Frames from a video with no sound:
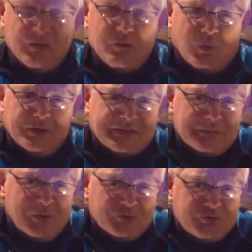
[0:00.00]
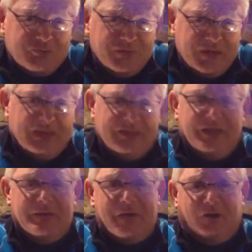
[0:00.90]
what's the most unique
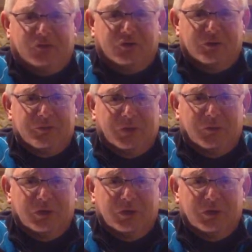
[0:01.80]
thing about Sugarmill